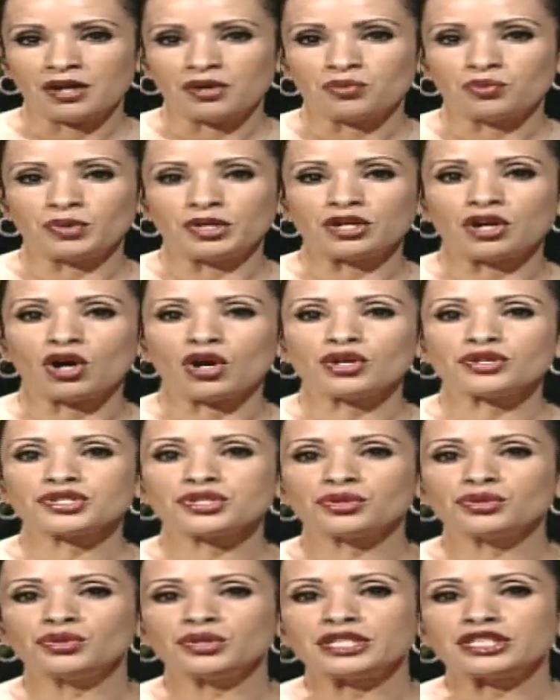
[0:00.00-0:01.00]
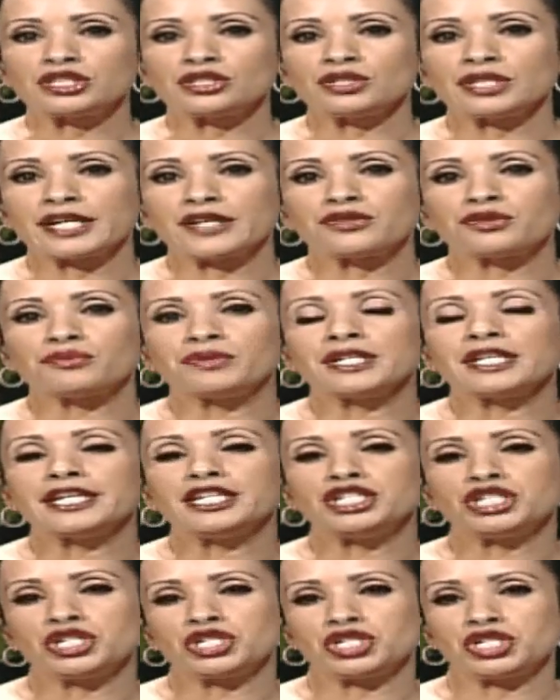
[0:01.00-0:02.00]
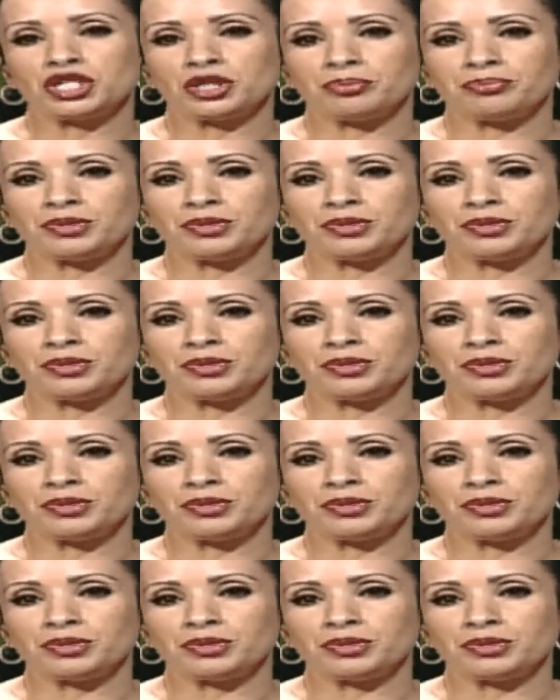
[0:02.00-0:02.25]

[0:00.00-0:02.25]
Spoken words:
We are also going to look at the relationship